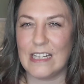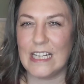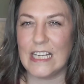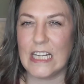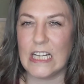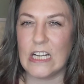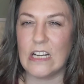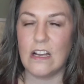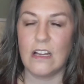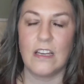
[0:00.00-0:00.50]

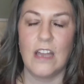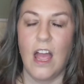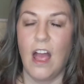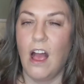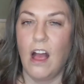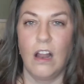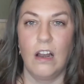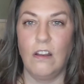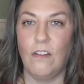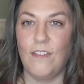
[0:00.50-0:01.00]
really good.
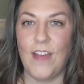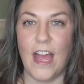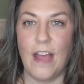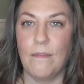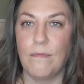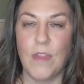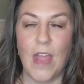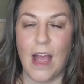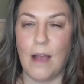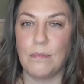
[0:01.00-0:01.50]
Love
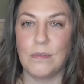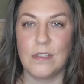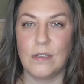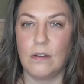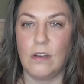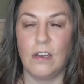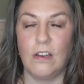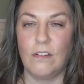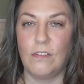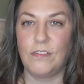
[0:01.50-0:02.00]
it,
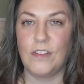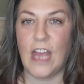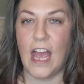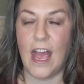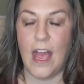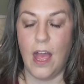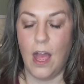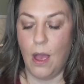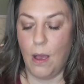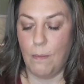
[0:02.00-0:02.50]
absolutely loved
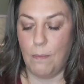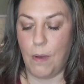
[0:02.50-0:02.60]
it.